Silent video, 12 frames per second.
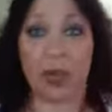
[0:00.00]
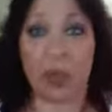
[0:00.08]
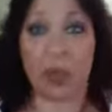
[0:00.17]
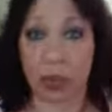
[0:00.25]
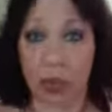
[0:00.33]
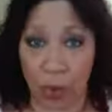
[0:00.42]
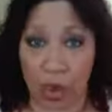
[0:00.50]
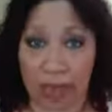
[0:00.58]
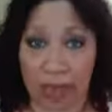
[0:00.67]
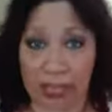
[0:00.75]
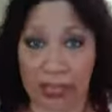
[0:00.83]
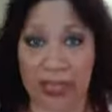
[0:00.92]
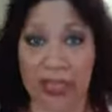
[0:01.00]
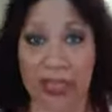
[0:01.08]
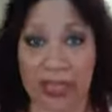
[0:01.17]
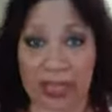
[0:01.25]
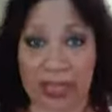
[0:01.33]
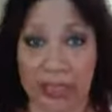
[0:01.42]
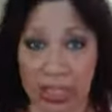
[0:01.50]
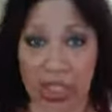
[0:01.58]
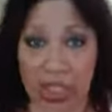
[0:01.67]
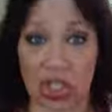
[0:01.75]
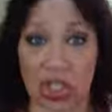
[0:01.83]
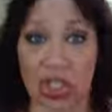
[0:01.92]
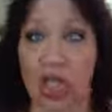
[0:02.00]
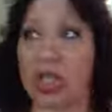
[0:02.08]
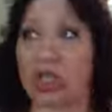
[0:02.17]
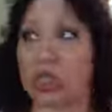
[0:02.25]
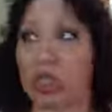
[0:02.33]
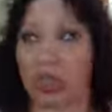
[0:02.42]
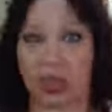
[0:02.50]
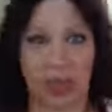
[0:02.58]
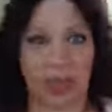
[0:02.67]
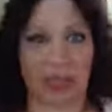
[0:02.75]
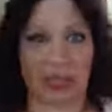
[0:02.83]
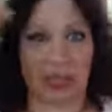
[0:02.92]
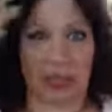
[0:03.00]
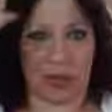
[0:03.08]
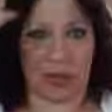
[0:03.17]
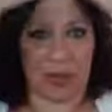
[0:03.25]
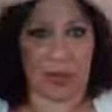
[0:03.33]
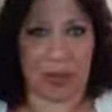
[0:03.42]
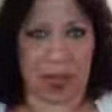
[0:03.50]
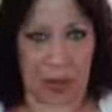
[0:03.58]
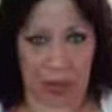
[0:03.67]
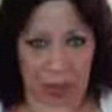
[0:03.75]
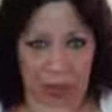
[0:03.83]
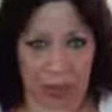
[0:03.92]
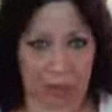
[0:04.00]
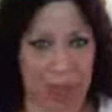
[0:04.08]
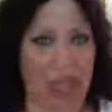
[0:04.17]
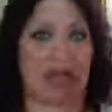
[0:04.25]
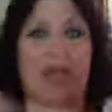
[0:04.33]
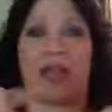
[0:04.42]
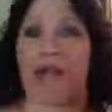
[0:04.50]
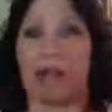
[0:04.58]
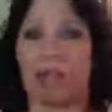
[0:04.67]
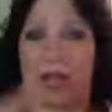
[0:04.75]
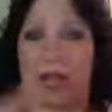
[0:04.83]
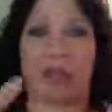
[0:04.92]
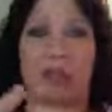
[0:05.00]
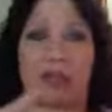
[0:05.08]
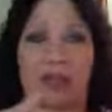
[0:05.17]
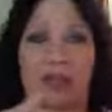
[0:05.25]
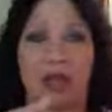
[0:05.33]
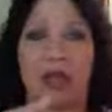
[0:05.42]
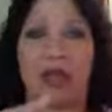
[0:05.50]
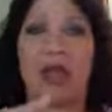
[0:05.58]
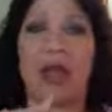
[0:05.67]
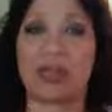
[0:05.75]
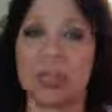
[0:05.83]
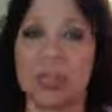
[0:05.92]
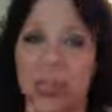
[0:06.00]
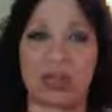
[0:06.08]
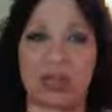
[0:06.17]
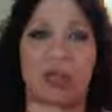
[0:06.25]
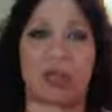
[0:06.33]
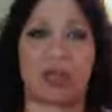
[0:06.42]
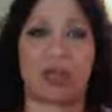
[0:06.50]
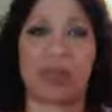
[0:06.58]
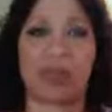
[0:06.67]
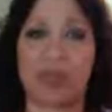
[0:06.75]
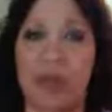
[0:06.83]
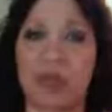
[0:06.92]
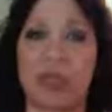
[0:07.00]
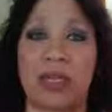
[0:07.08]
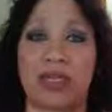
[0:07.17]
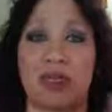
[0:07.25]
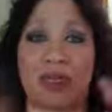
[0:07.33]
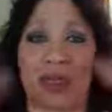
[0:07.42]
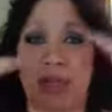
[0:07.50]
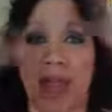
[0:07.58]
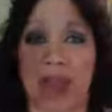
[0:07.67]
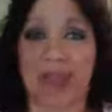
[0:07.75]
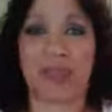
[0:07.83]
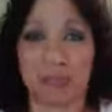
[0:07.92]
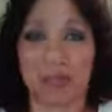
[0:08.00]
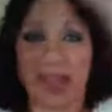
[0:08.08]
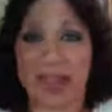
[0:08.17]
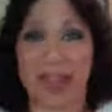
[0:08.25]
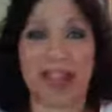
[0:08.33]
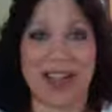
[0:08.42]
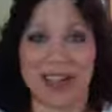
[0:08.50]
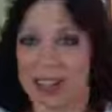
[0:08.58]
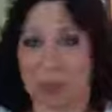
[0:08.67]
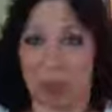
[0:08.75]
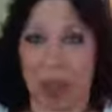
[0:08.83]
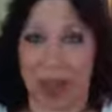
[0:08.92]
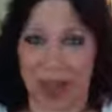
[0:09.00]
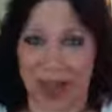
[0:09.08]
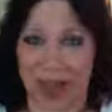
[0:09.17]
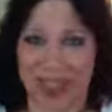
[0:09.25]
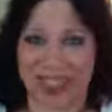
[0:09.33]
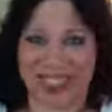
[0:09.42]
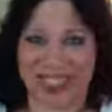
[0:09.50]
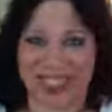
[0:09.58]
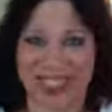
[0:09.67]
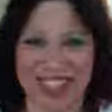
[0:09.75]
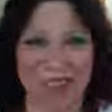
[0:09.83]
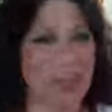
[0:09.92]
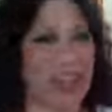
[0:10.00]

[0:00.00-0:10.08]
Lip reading: We were raised and conditioned to trust the powers that be, our parents, our teachers, government, everybody else but us.